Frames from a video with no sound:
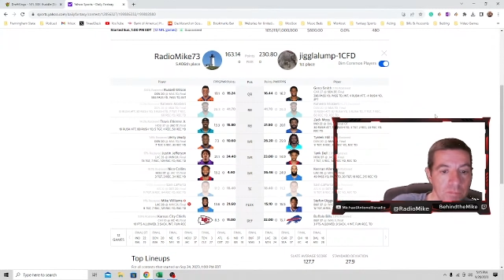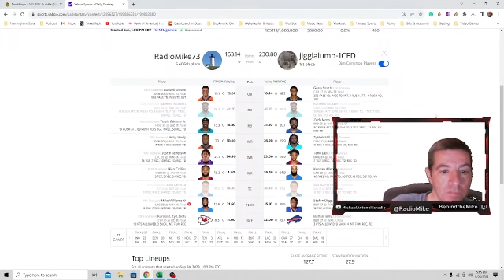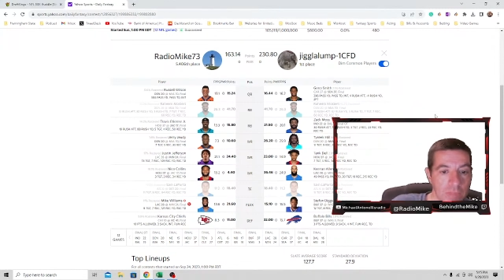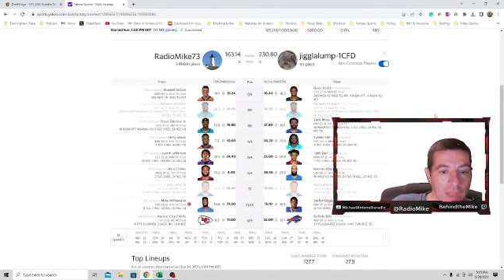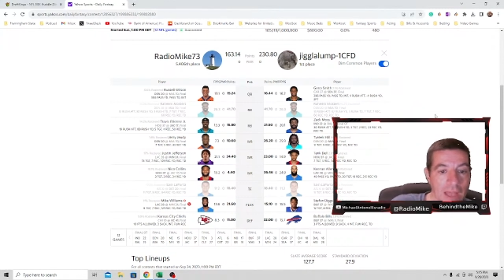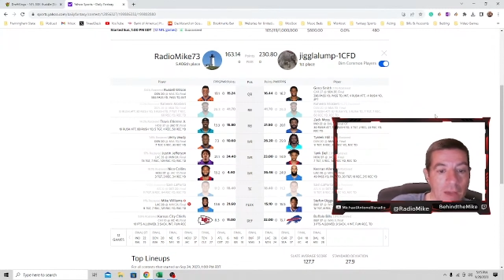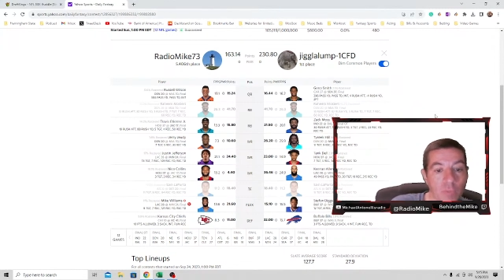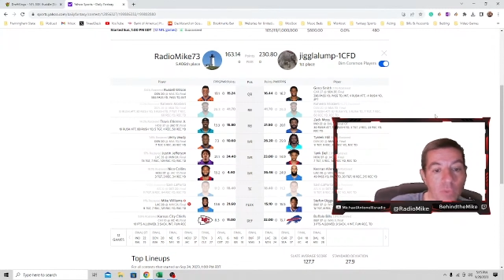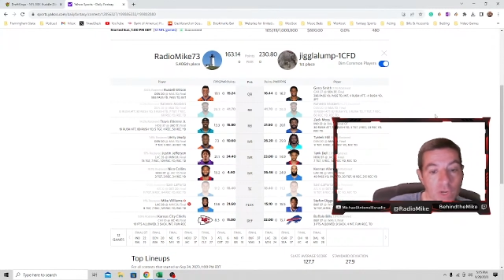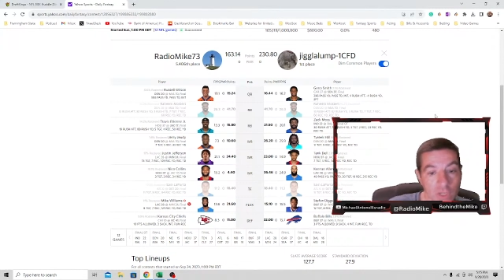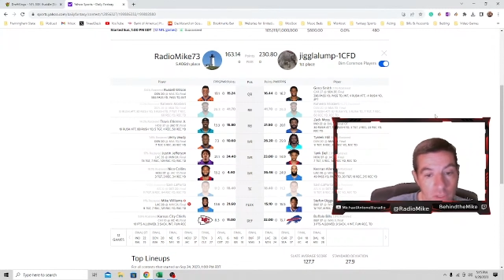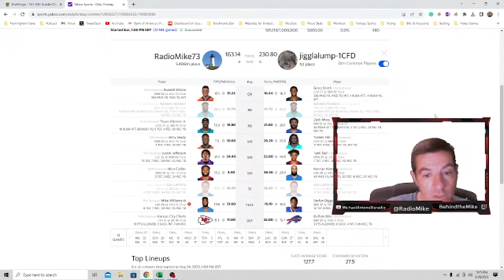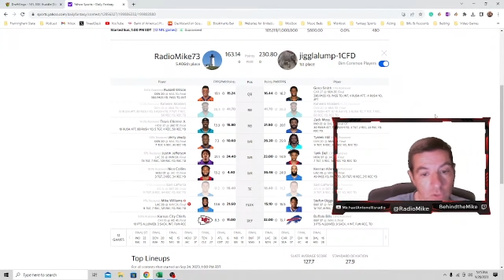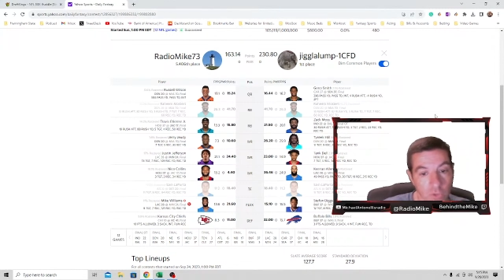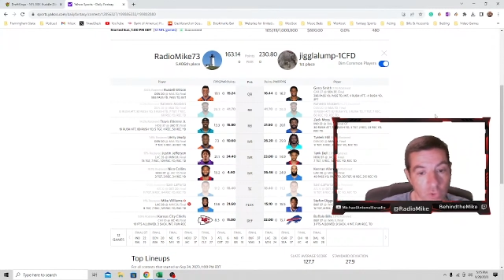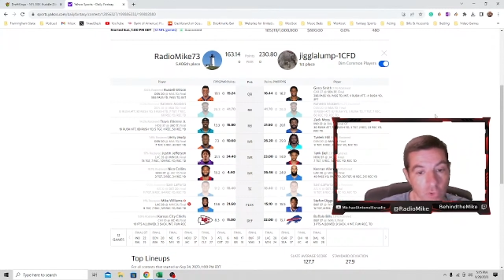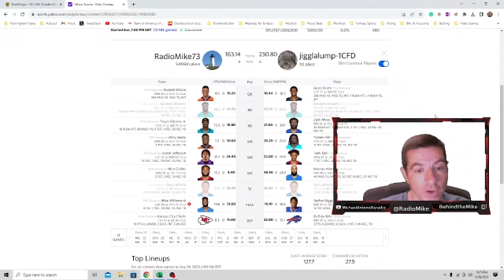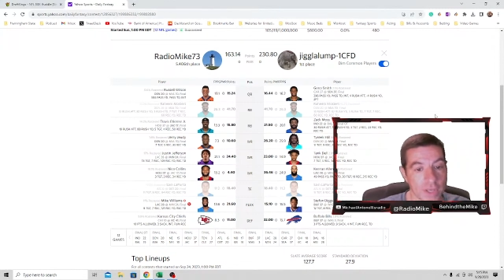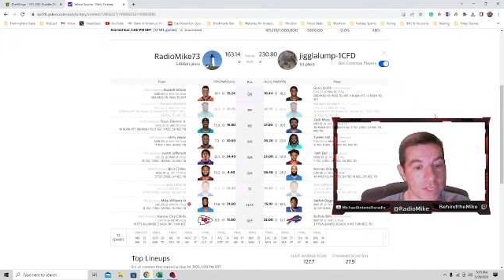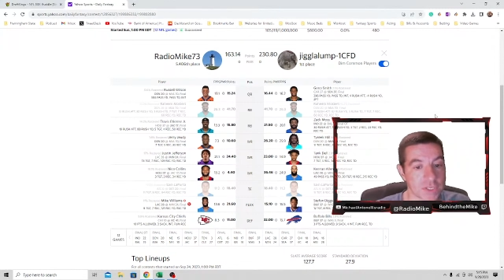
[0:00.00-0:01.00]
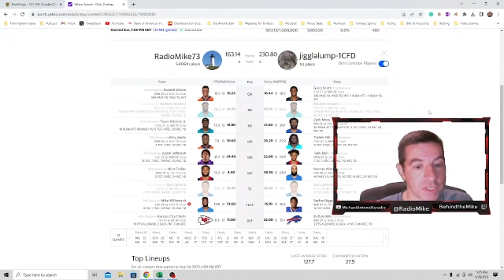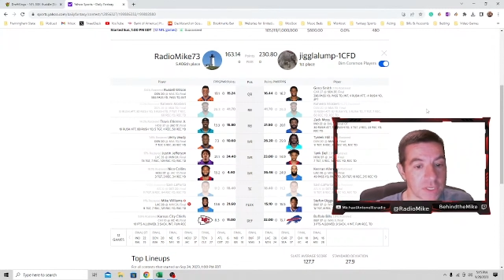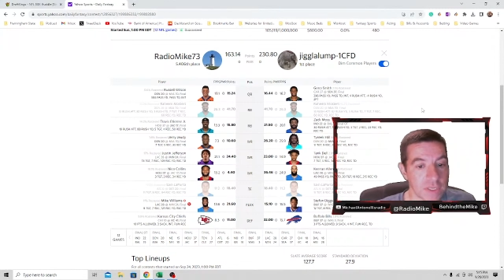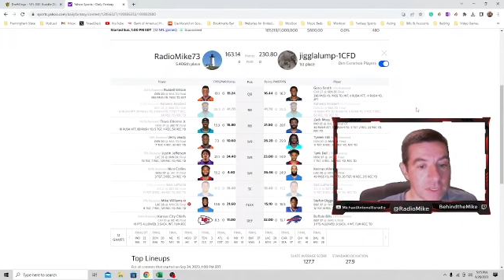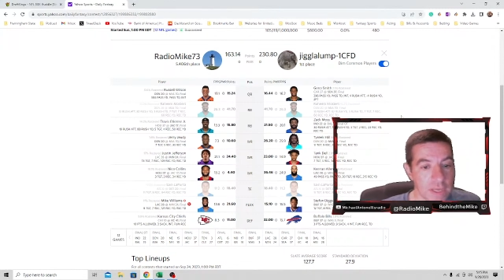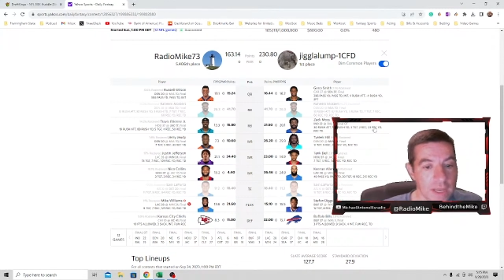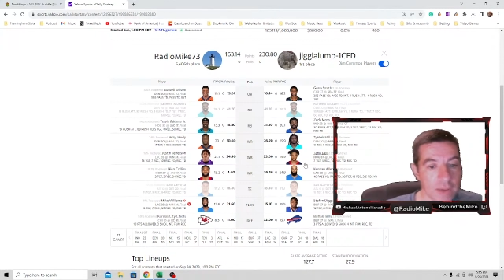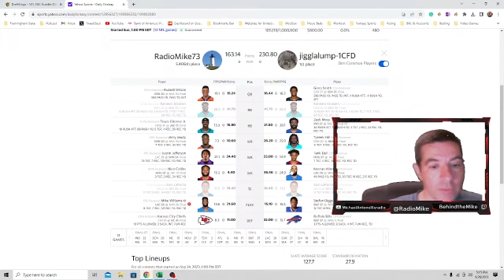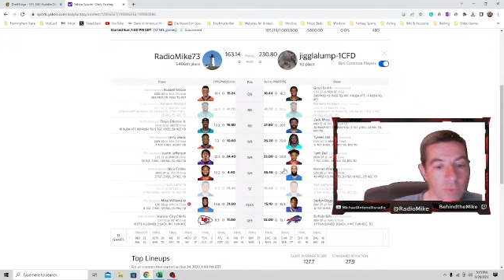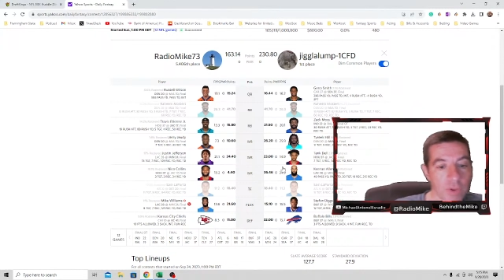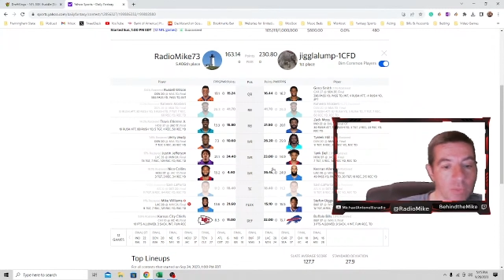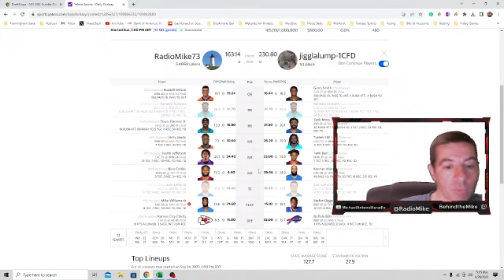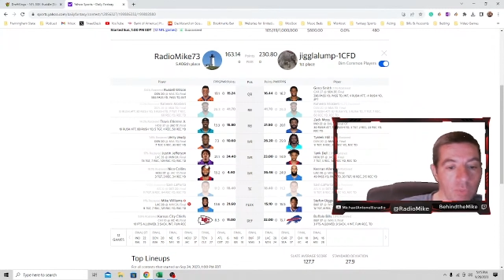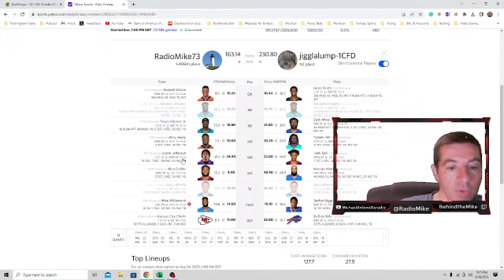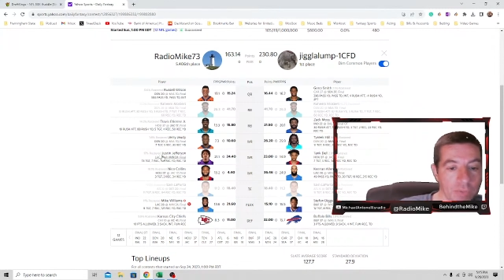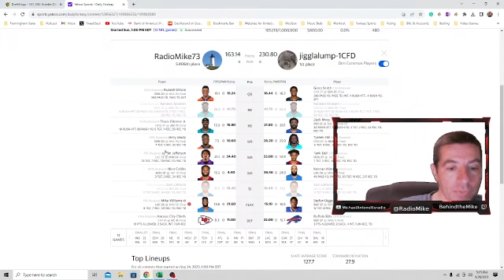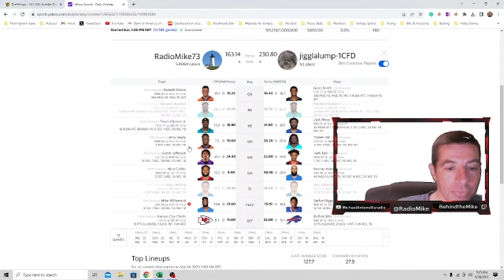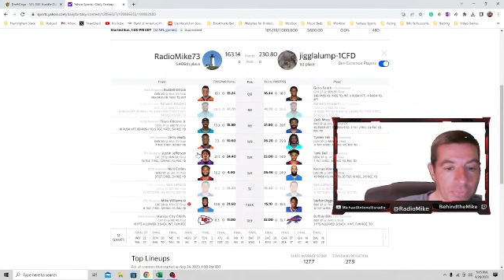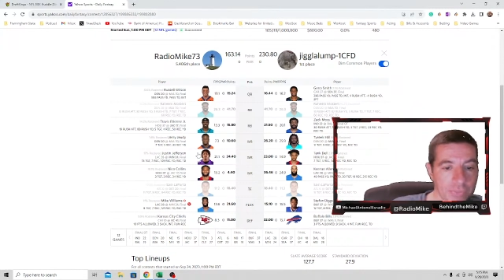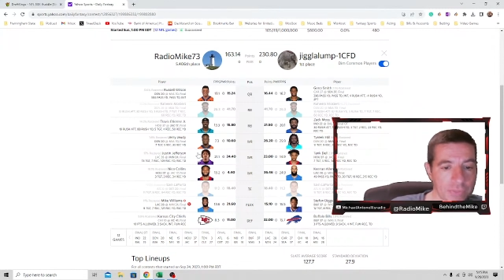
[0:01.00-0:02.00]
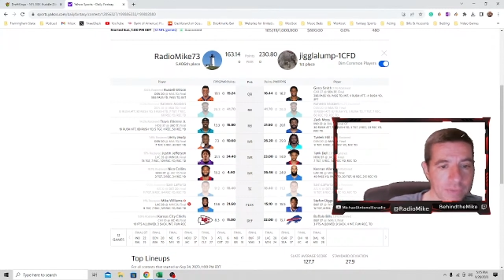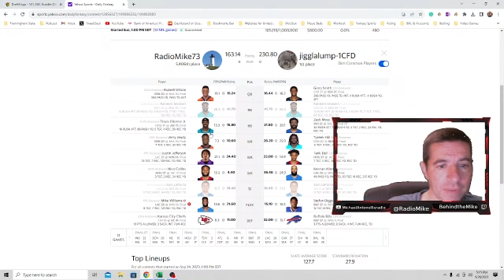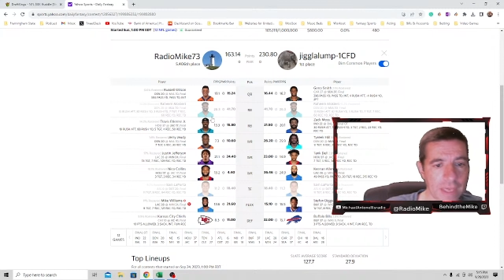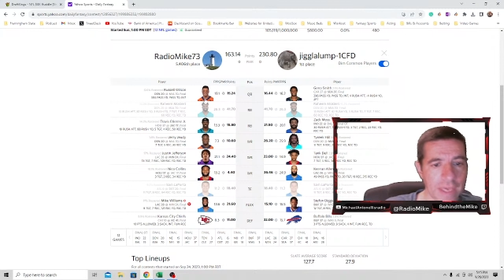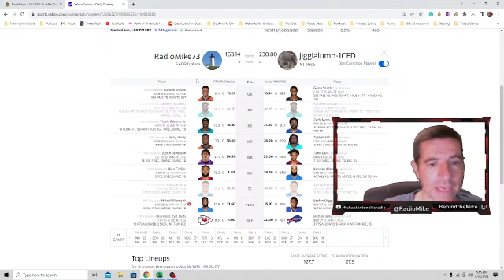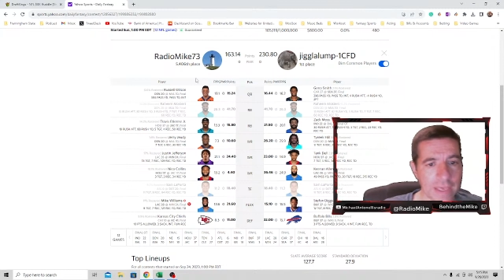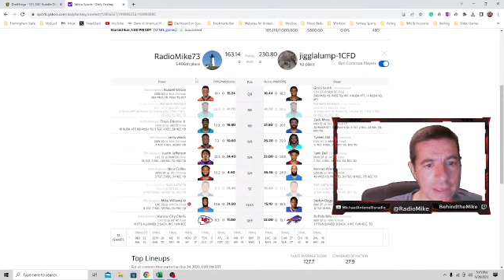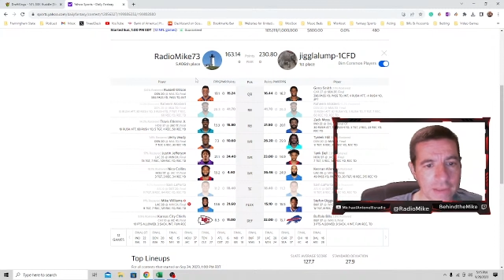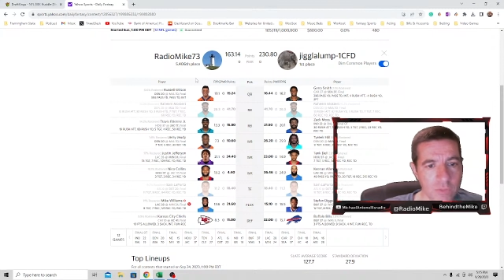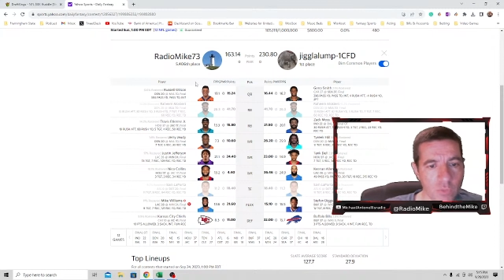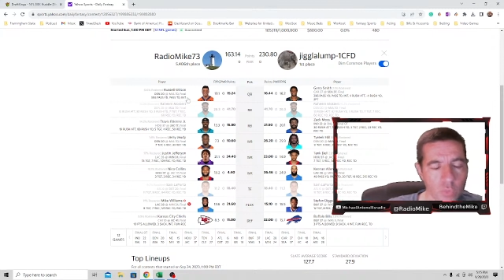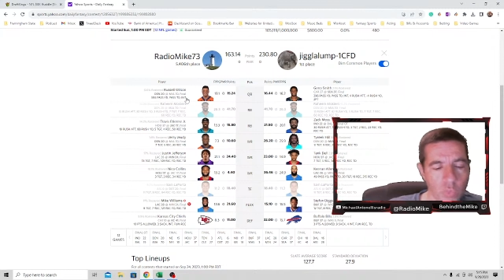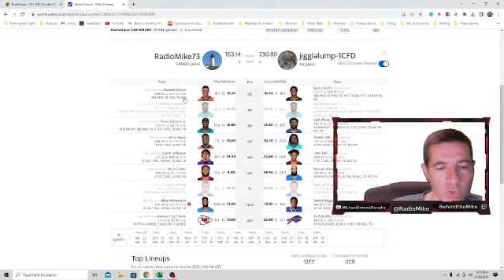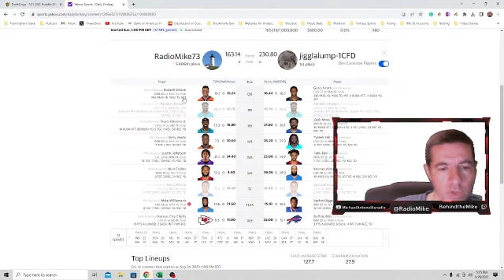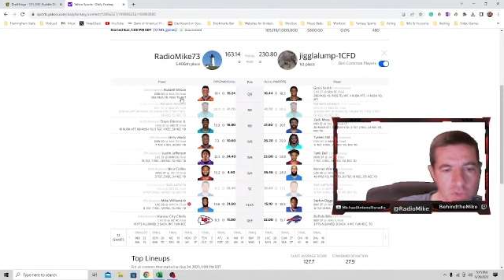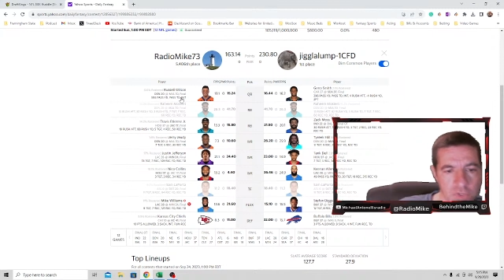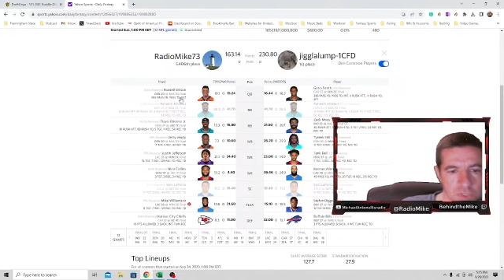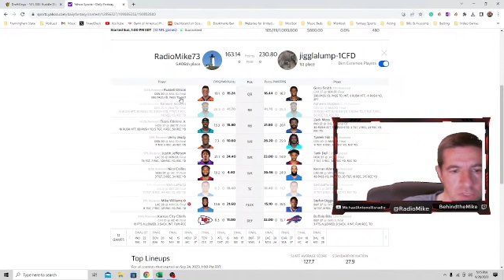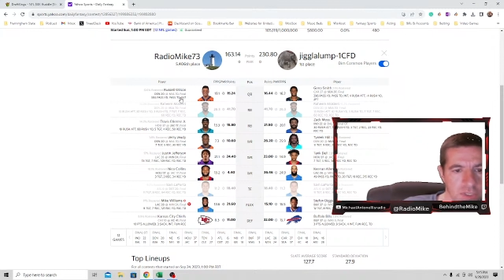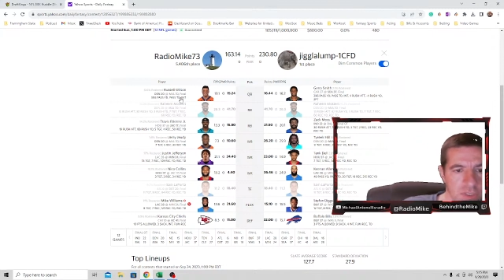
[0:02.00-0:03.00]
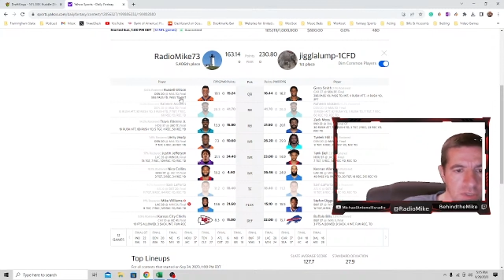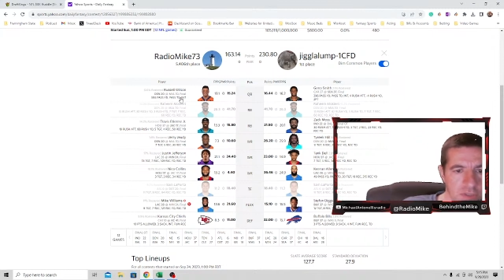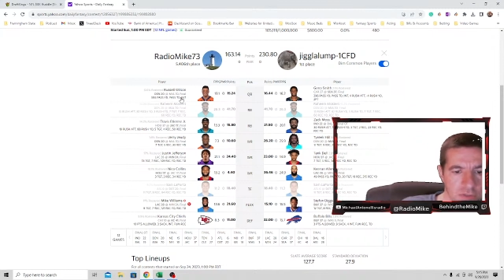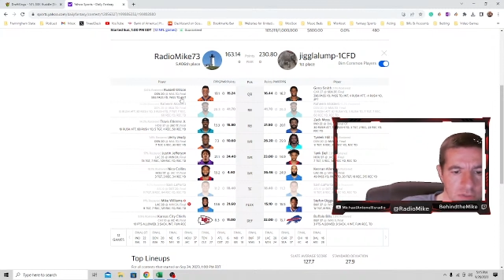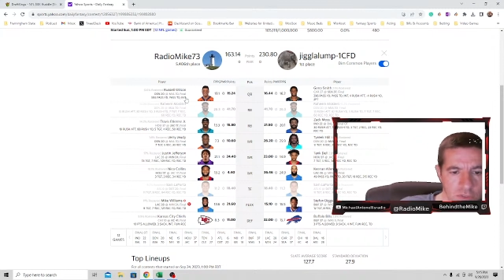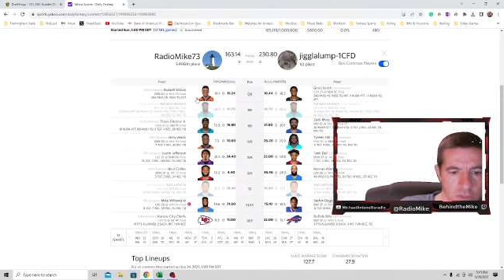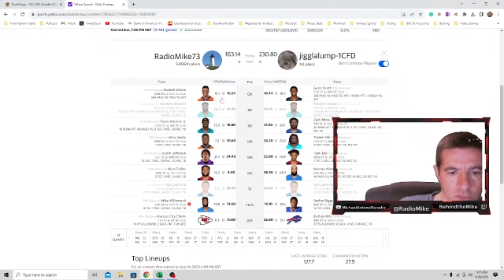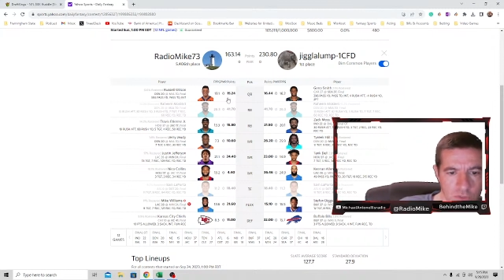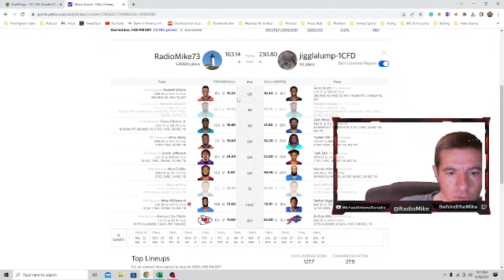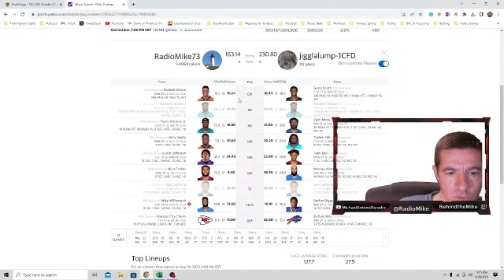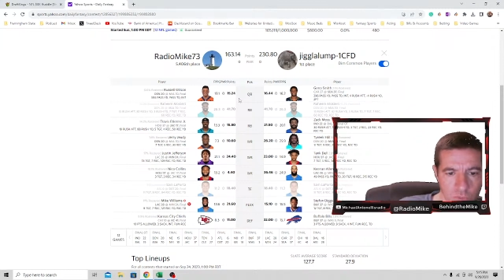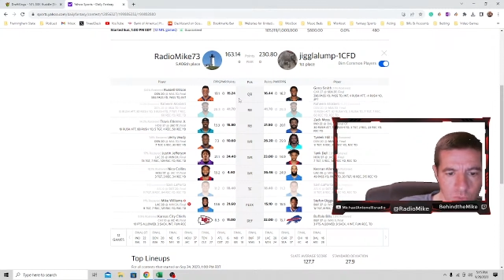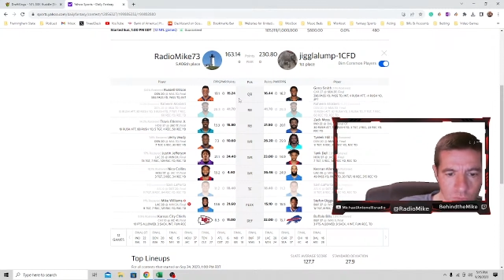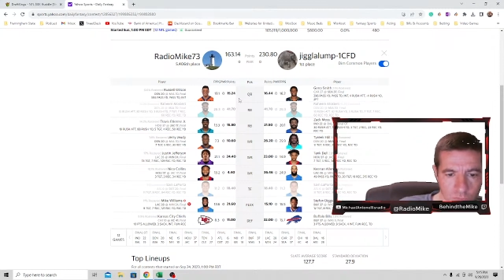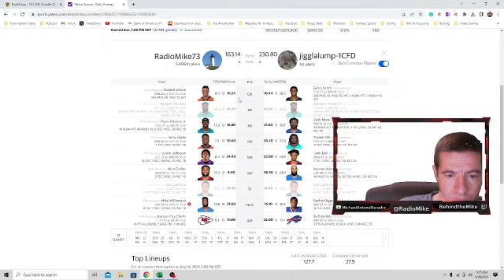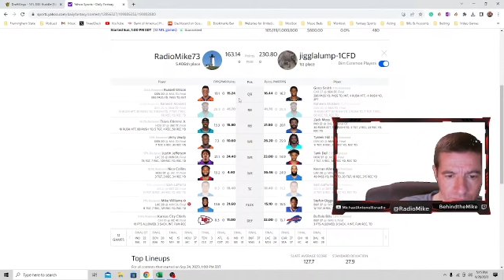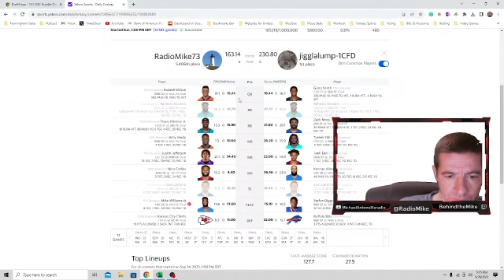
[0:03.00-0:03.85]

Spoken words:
I went a little crazy. I went with a Wilson to